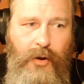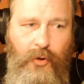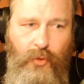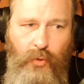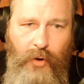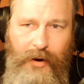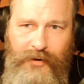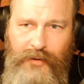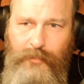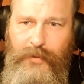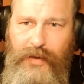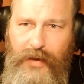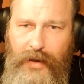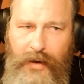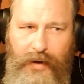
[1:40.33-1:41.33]
quantum
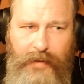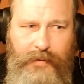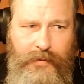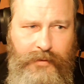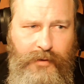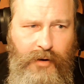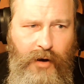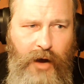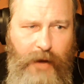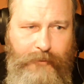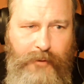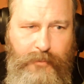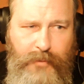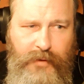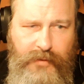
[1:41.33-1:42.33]
mechanics is an
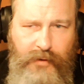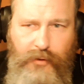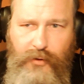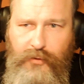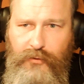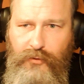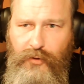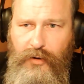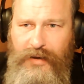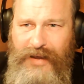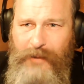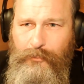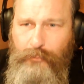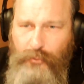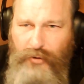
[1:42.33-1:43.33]
often misunderstood
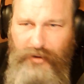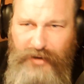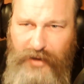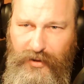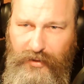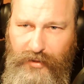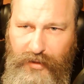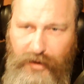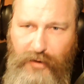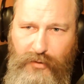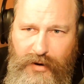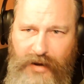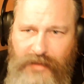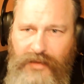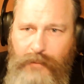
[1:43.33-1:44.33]
yet brilliant theory
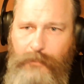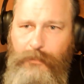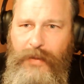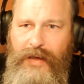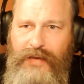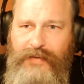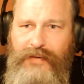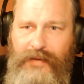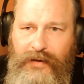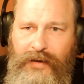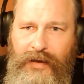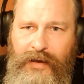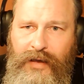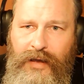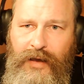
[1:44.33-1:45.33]
at the basic
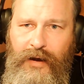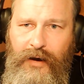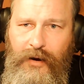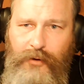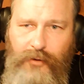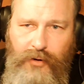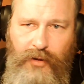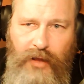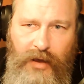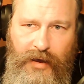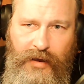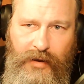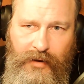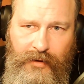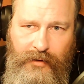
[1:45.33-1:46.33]

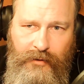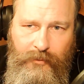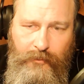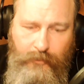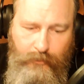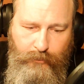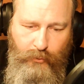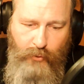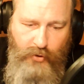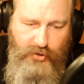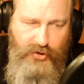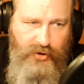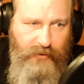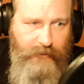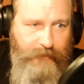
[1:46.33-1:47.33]
underlying
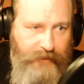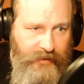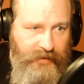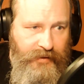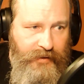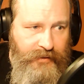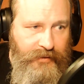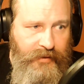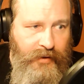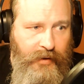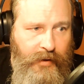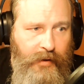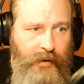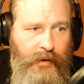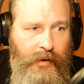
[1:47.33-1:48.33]
portion of physics.
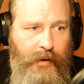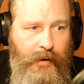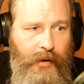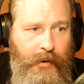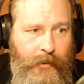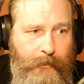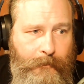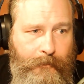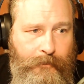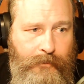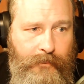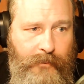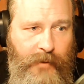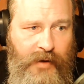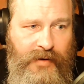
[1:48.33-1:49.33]

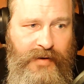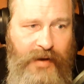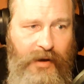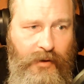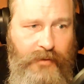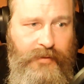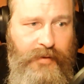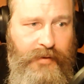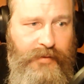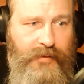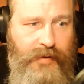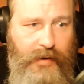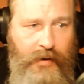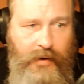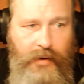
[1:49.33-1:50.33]
It tells us
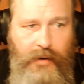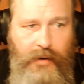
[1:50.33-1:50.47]
that